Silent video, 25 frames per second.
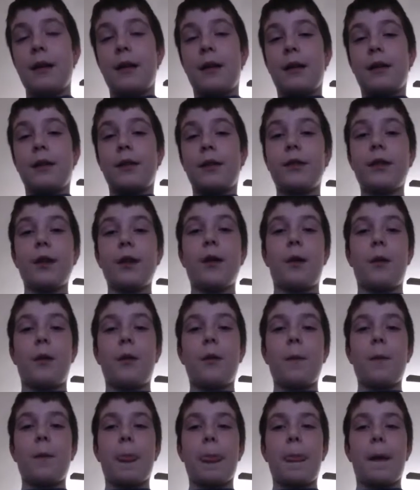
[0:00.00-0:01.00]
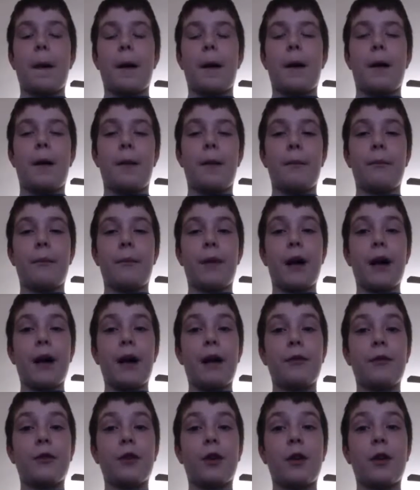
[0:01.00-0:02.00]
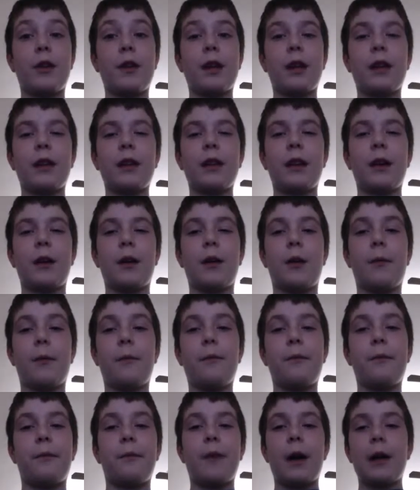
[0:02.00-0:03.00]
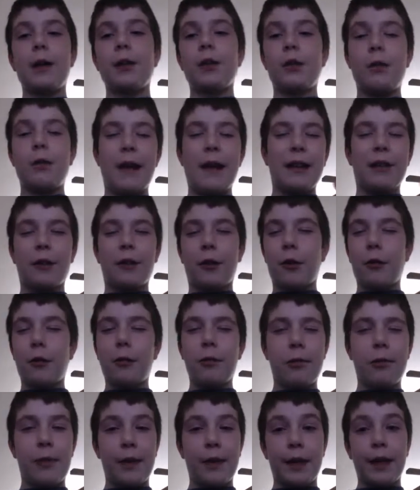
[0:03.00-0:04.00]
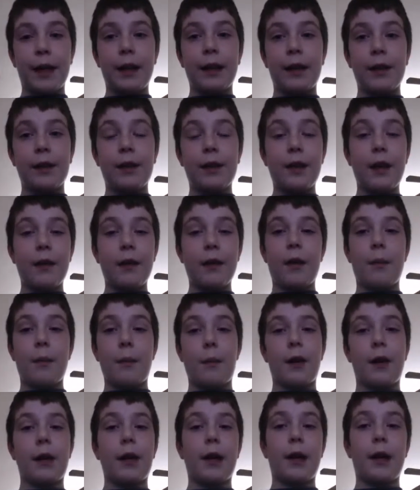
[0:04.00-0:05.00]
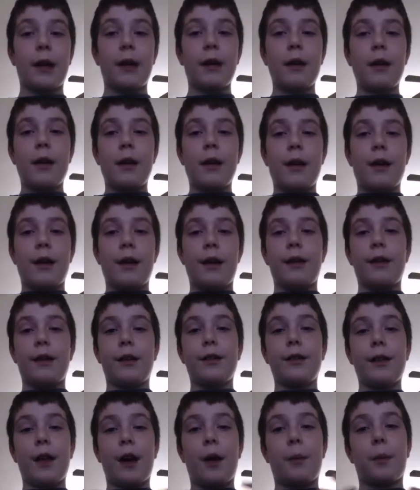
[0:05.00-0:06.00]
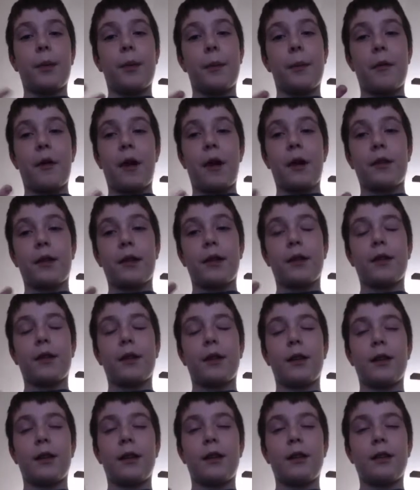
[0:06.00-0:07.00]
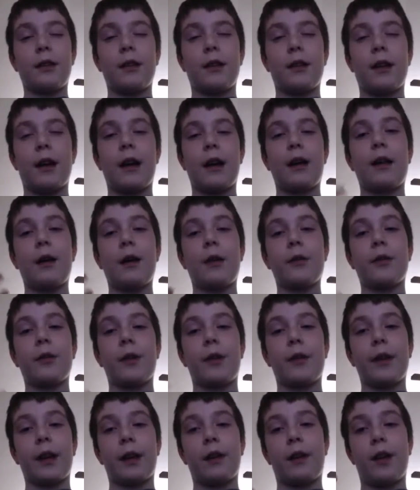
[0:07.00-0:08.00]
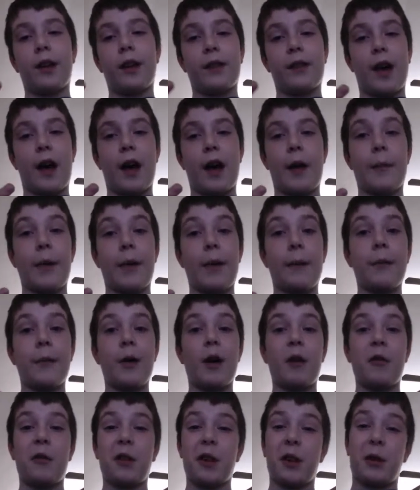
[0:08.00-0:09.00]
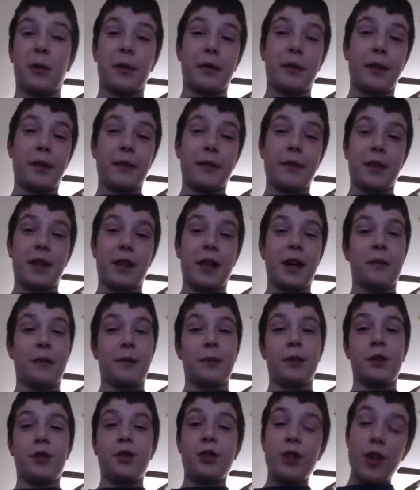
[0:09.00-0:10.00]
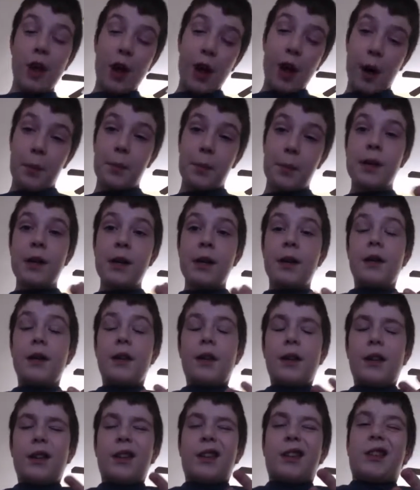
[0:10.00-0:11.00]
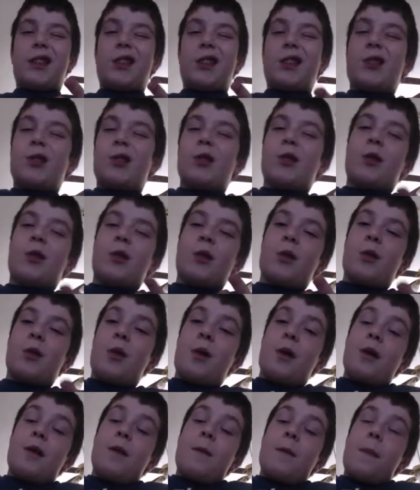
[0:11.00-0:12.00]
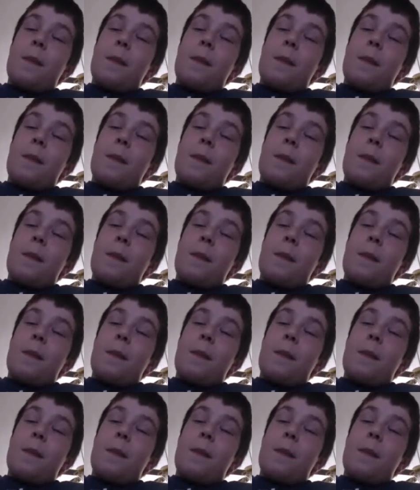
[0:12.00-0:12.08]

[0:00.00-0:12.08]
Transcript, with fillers: So, um, I have started a little fundraiser thing to save up money and just help with the process because I know it's going to take a long time. I'm not really old enough to have a job. So,